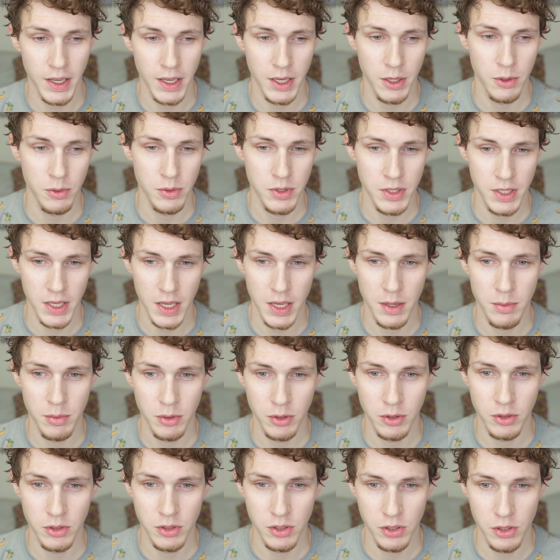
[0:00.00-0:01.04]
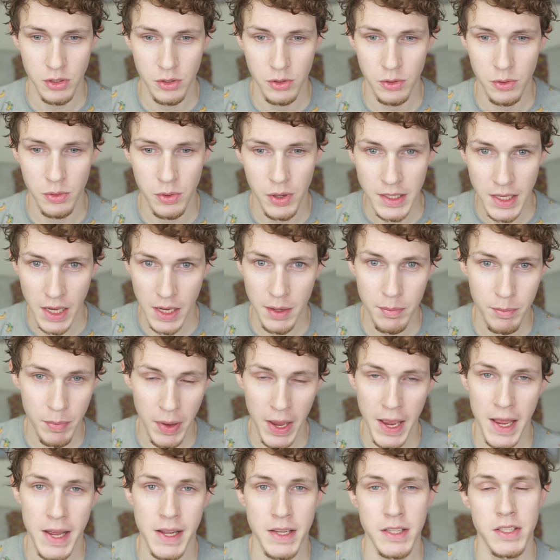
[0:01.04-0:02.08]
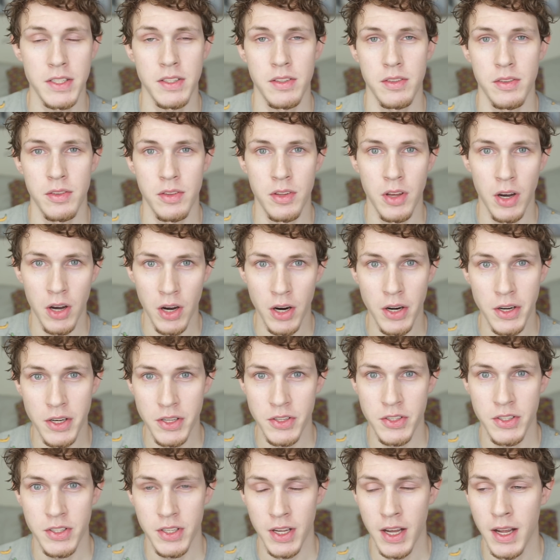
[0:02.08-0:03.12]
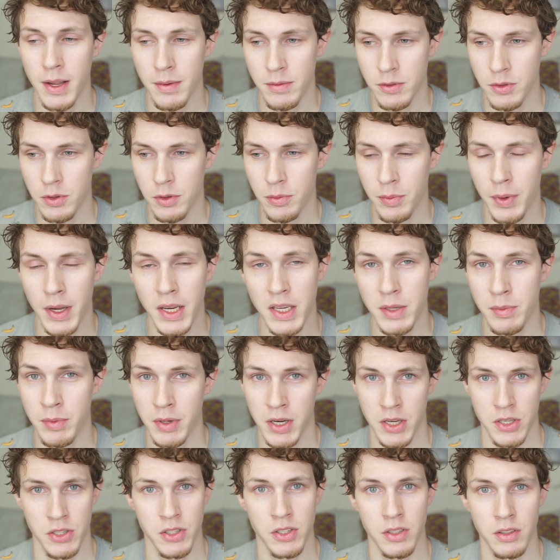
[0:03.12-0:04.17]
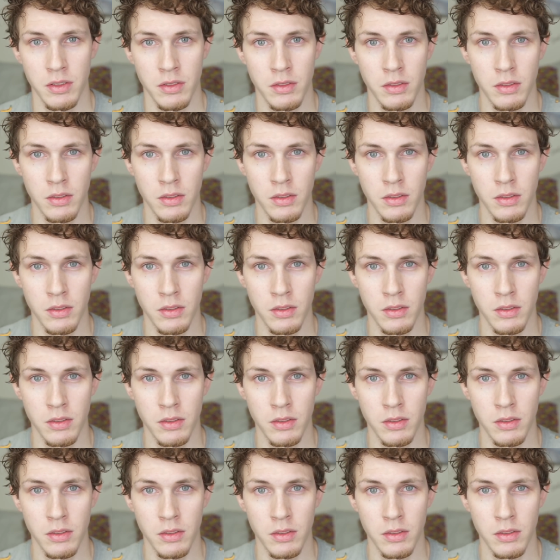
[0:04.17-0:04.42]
I was able to get past the hardest times with my depression.